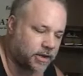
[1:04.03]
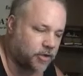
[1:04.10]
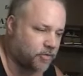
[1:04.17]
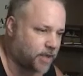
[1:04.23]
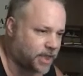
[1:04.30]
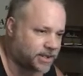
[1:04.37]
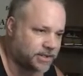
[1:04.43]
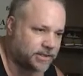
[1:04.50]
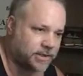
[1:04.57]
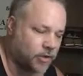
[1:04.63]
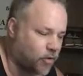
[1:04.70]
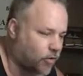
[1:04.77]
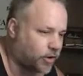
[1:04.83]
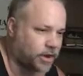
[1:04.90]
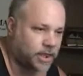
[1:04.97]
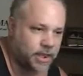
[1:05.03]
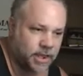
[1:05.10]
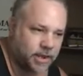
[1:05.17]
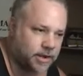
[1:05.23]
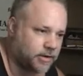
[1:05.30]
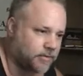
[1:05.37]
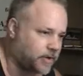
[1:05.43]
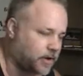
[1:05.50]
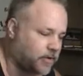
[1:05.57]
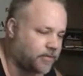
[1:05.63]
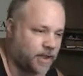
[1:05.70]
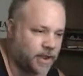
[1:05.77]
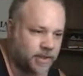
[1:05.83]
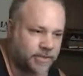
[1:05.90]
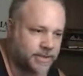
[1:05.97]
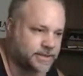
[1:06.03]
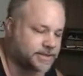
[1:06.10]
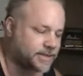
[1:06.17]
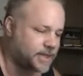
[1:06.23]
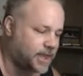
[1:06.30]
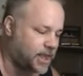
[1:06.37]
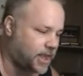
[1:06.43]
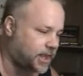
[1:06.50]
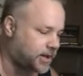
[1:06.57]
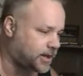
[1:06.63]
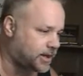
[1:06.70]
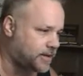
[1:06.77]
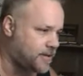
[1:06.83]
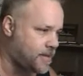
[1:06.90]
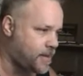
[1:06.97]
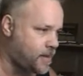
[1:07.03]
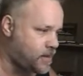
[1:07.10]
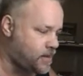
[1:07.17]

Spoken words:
got to go back to court again to verify this and that, and